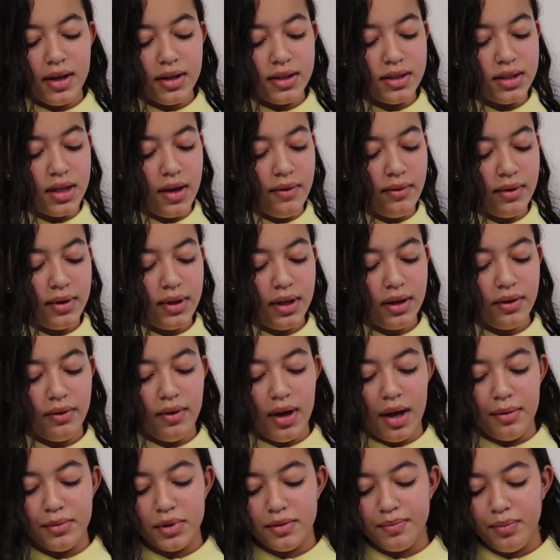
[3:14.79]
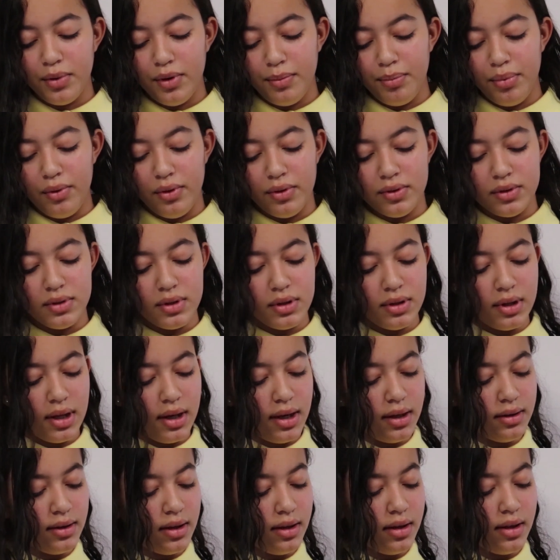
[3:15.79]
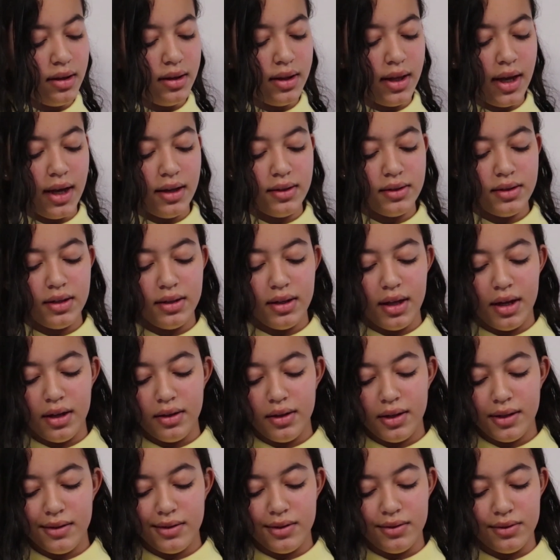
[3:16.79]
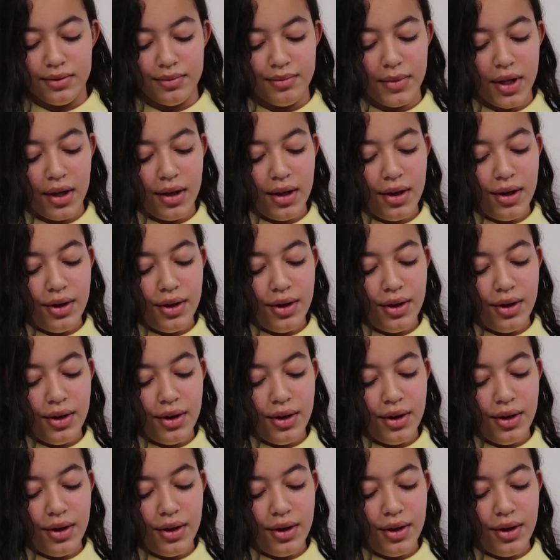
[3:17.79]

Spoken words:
70 grams per person daily in 1992